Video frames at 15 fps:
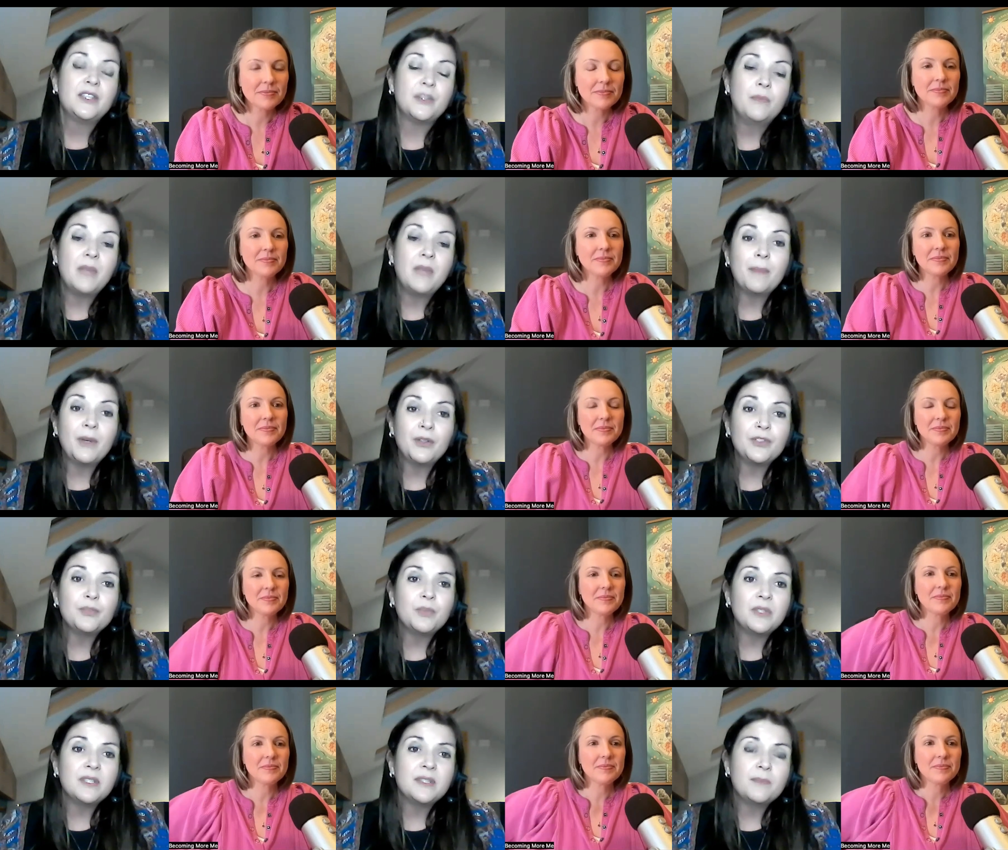Speaker 1: so me and my
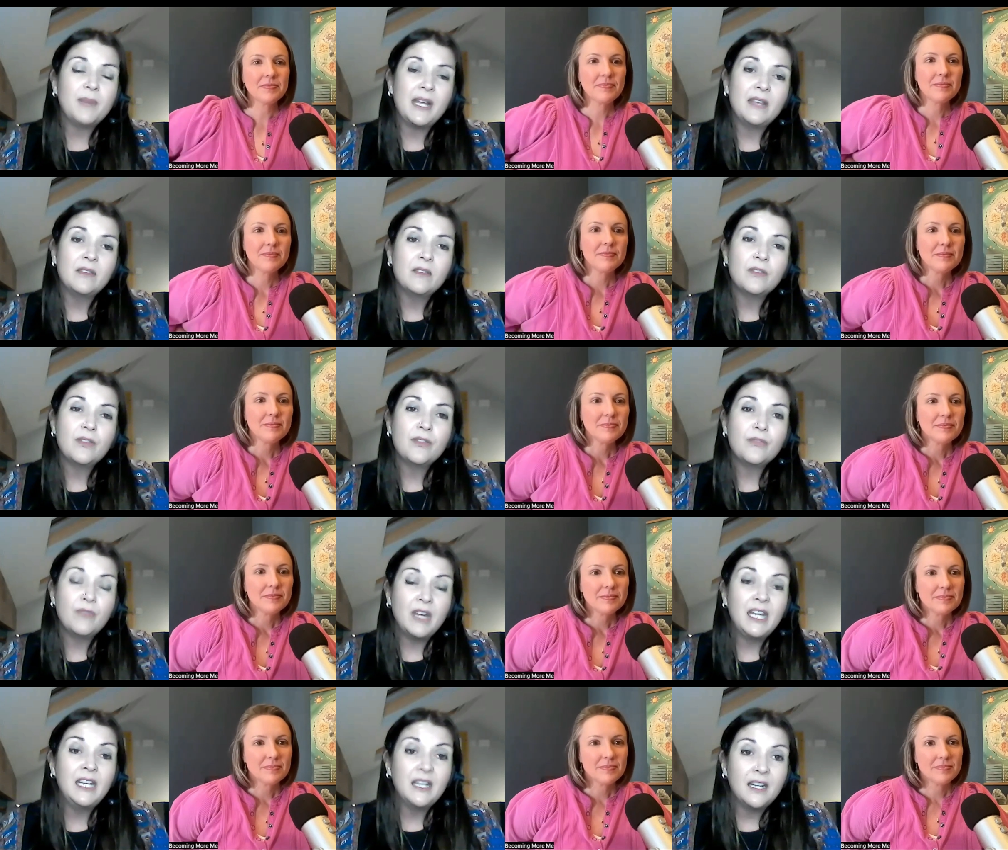husband spent
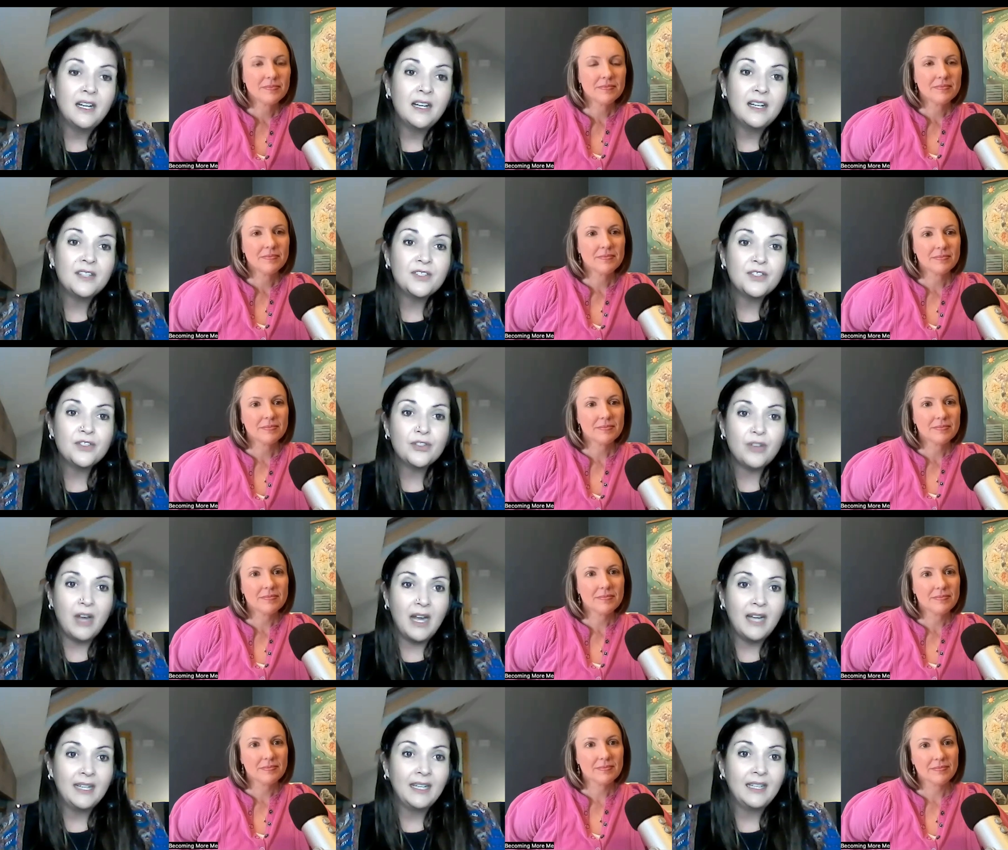three years
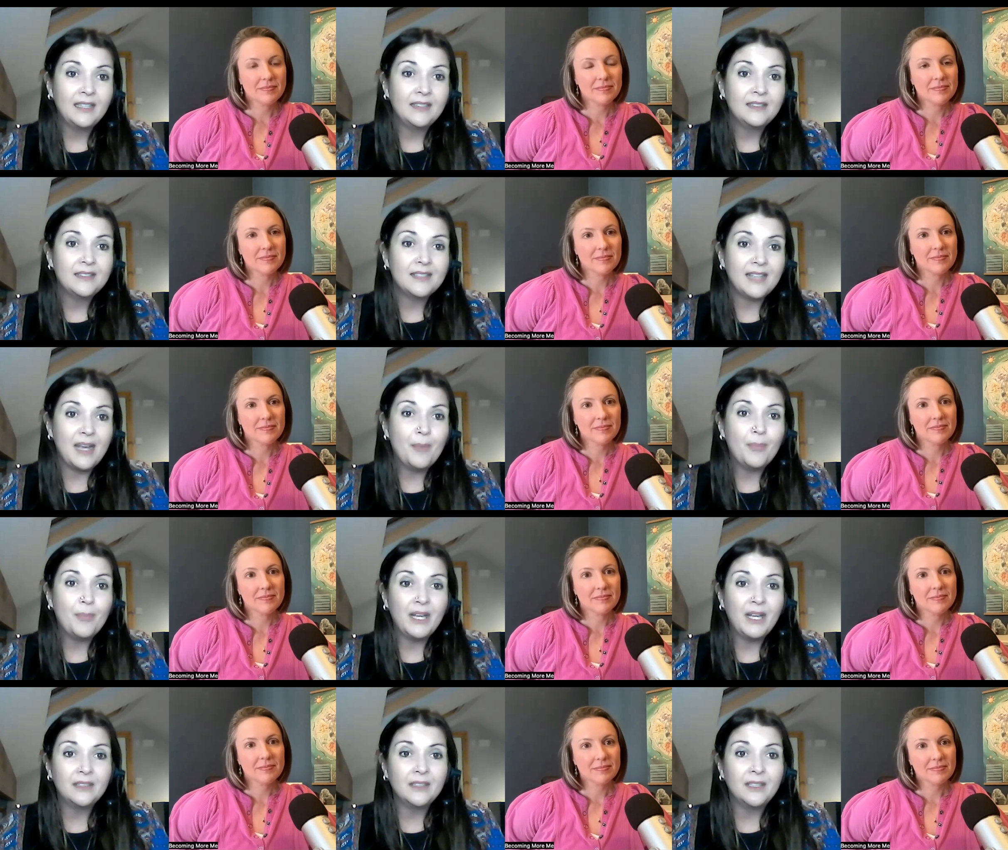trying to get
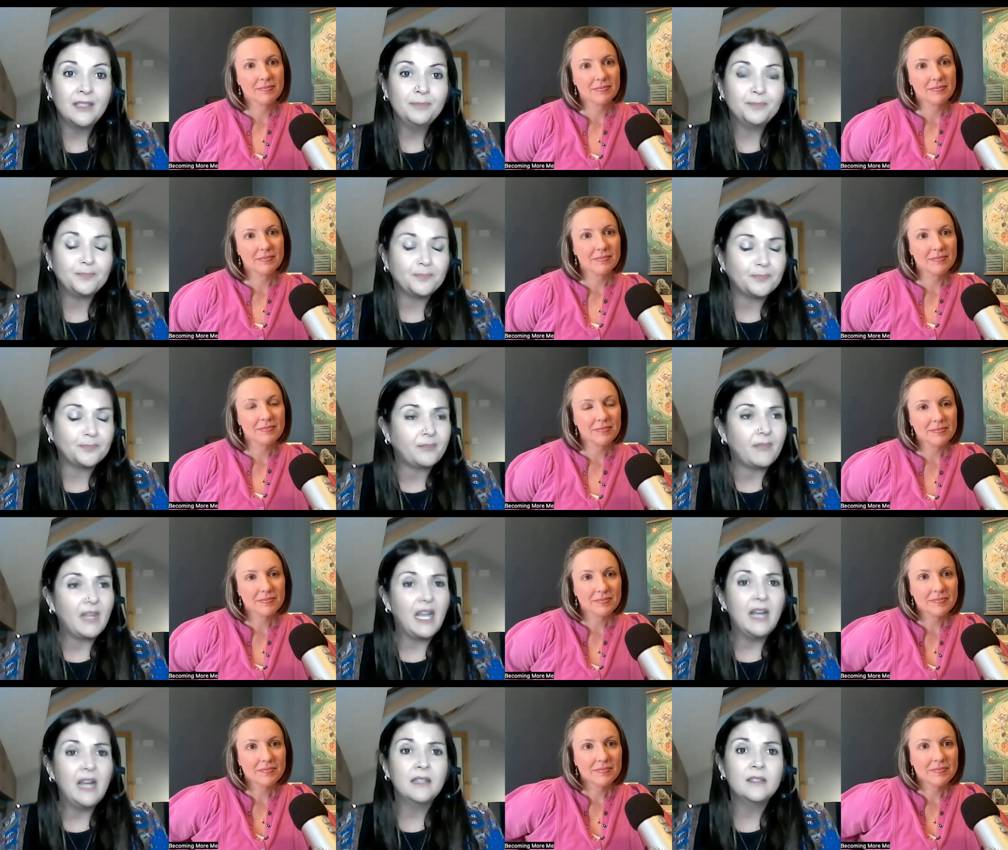pregnant
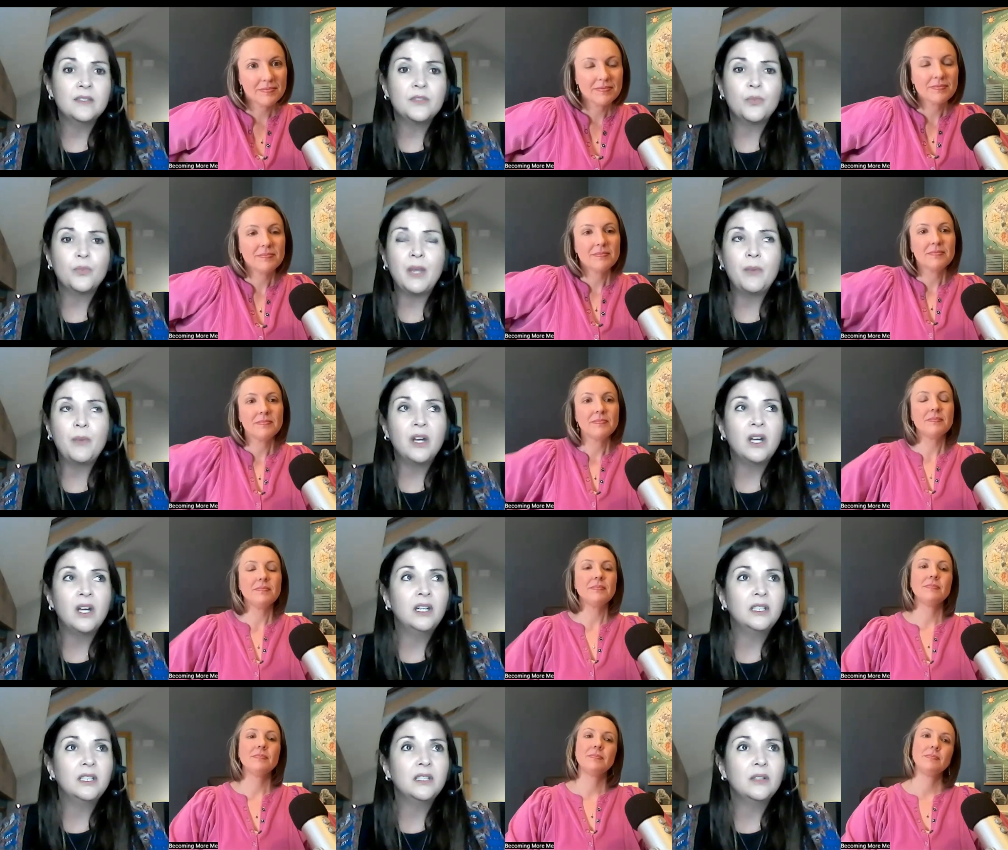and we
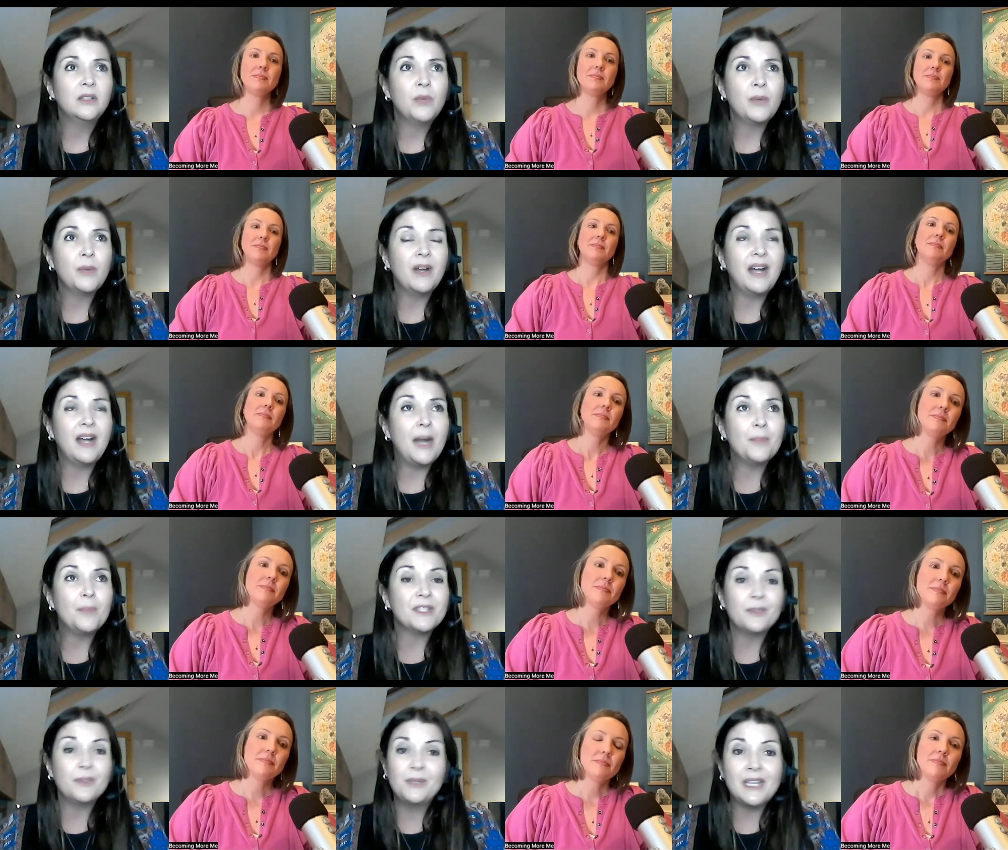were we were
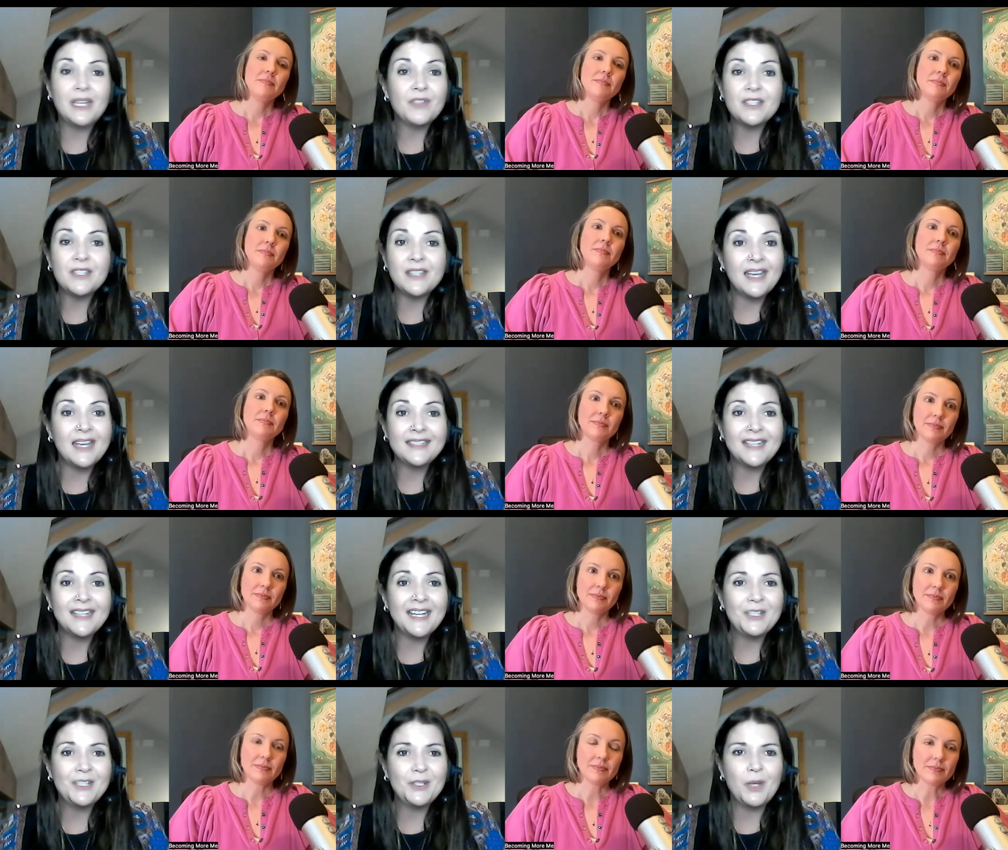absolutely devastated.